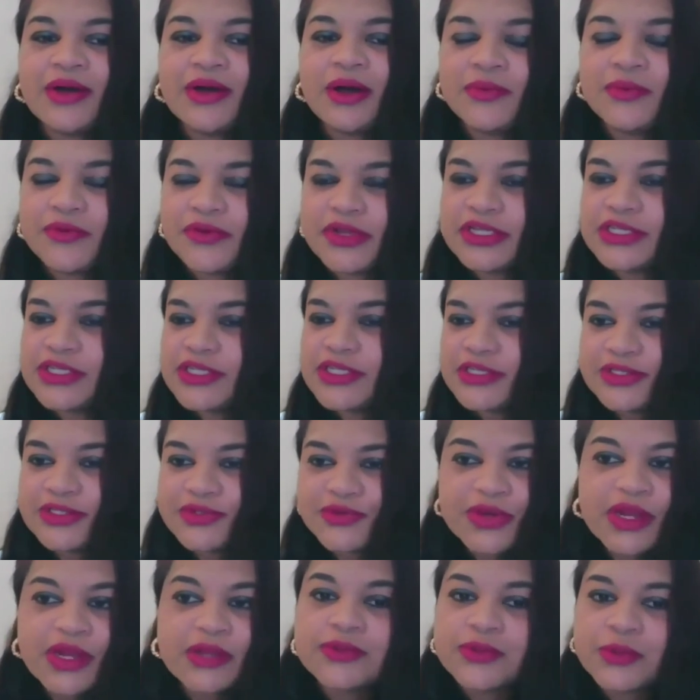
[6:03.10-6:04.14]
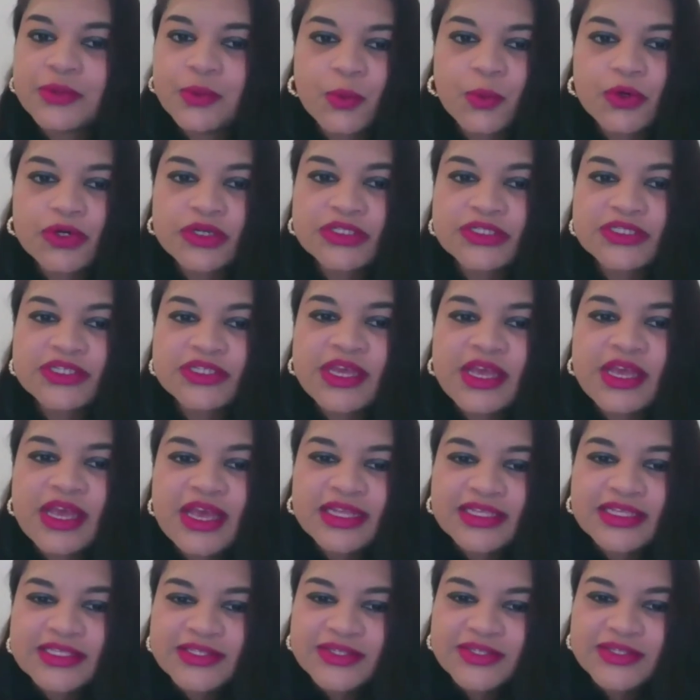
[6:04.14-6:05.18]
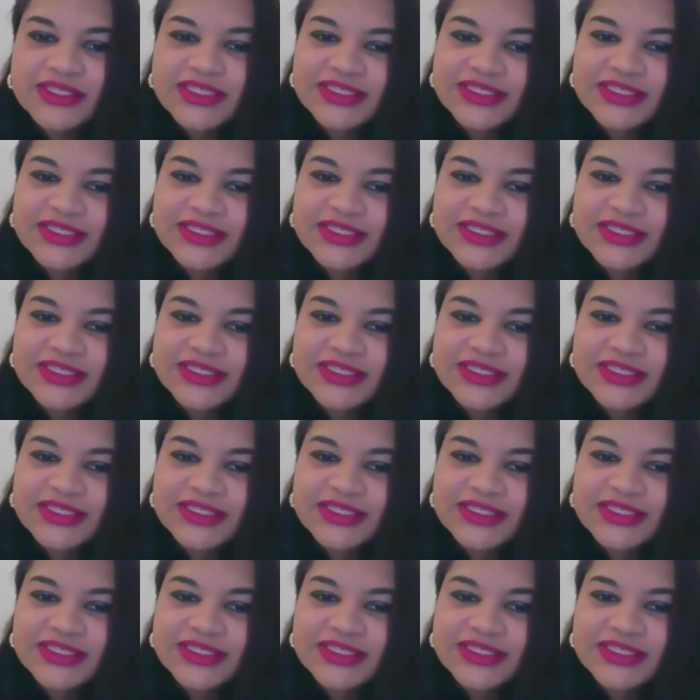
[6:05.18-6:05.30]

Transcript: operations around the world. So